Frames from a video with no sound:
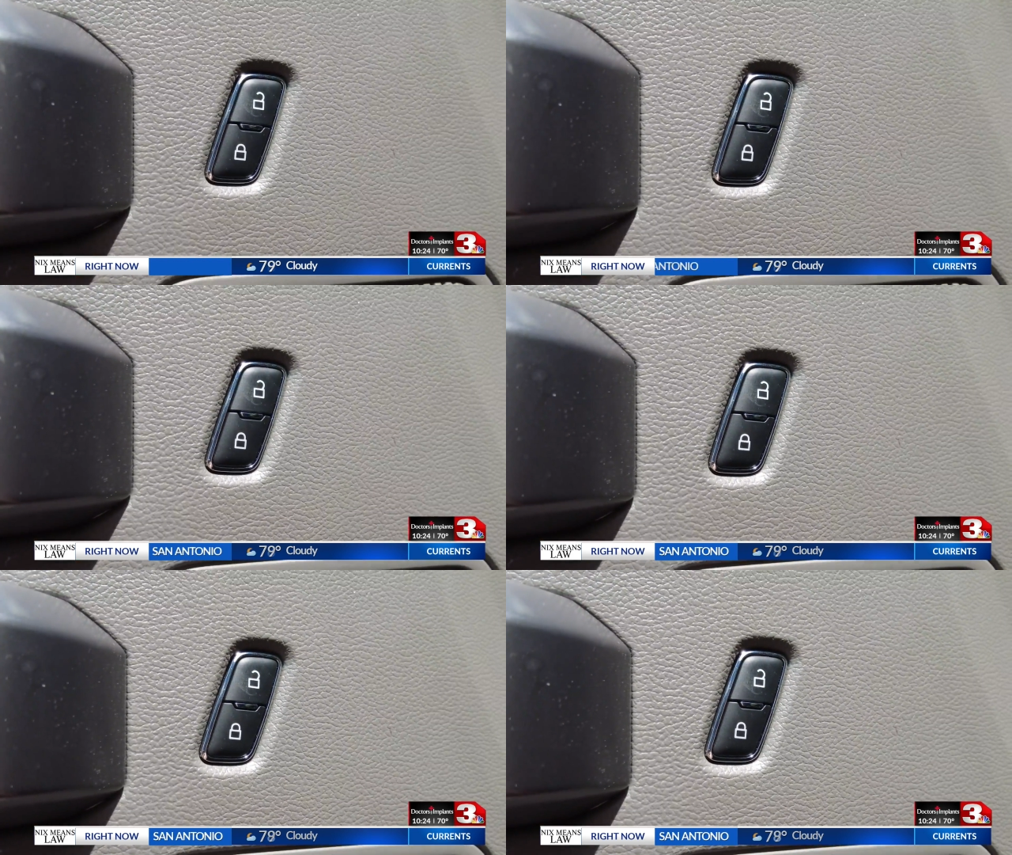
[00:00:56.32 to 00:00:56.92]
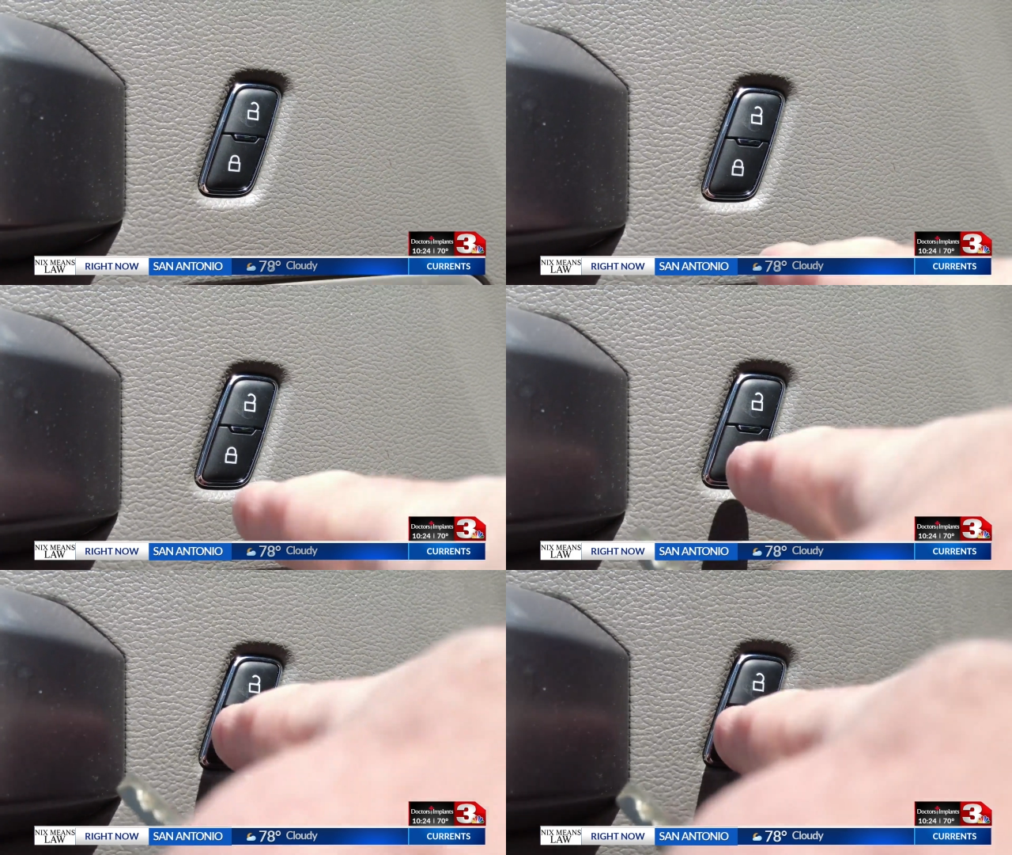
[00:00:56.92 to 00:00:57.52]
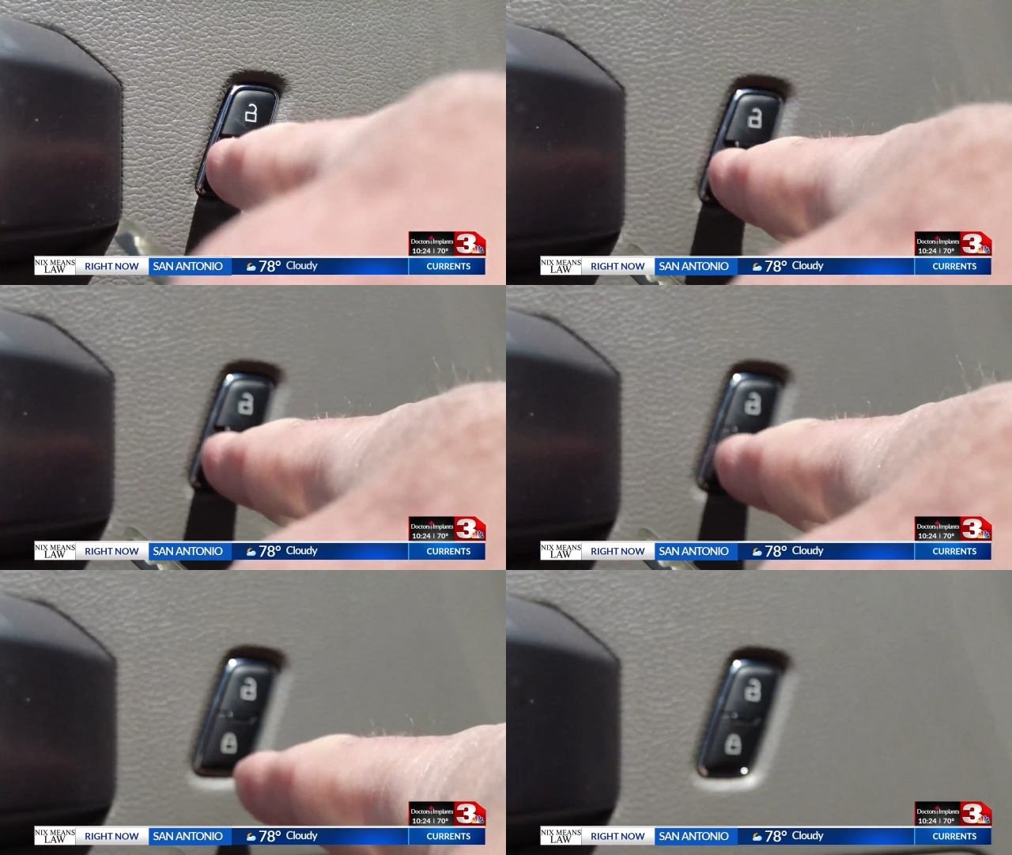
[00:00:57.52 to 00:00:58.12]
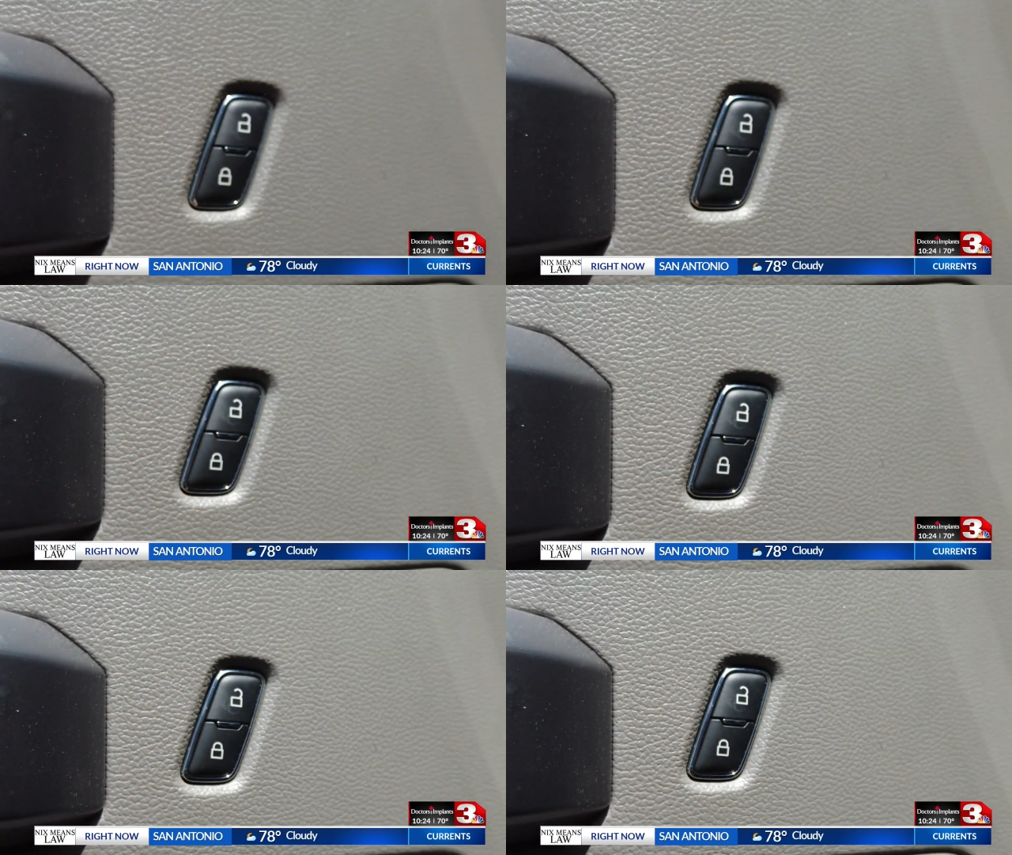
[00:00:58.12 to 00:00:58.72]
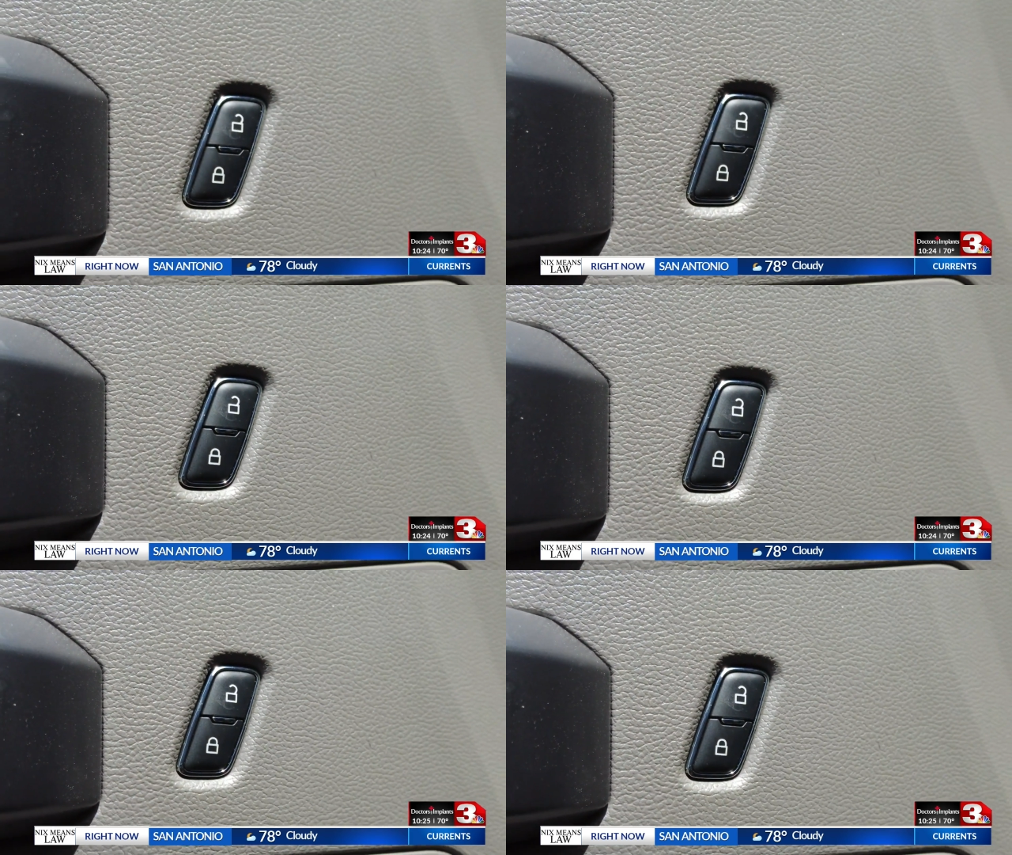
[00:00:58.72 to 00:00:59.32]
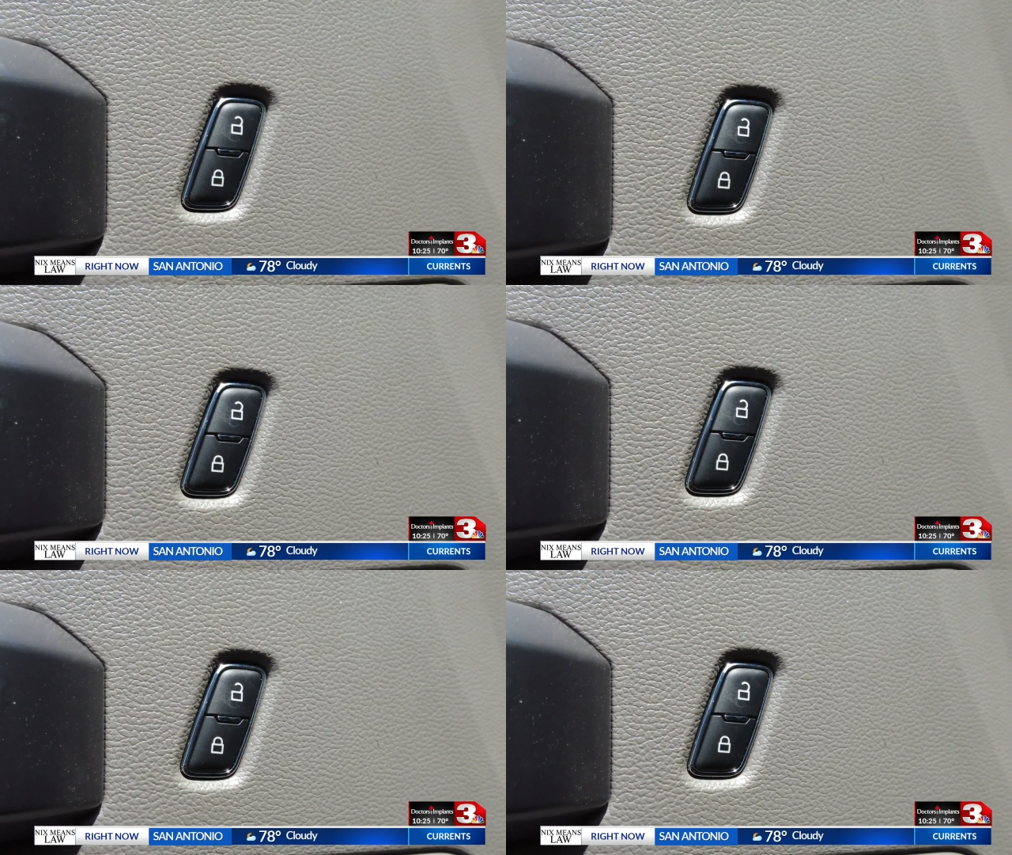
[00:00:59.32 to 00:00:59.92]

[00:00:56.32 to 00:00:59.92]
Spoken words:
[unreadable: no face in view]